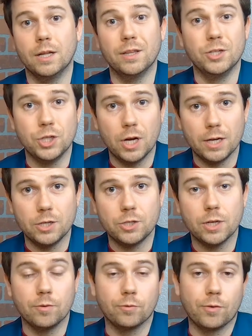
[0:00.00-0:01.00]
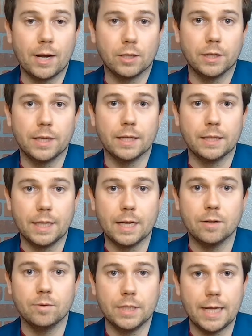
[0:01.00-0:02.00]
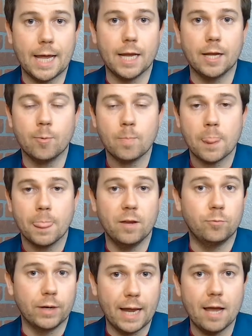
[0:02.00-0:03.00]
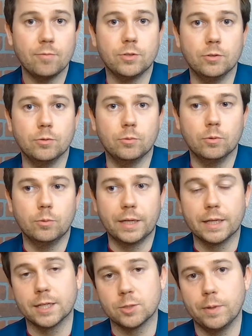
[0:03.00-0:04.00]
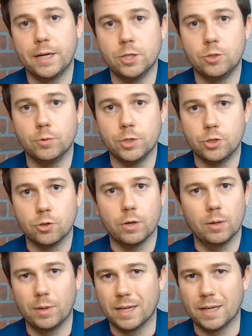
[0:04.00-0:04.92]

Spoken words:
the judge, and frankly, at the end of the day, if we have to, we can explain it to a jury.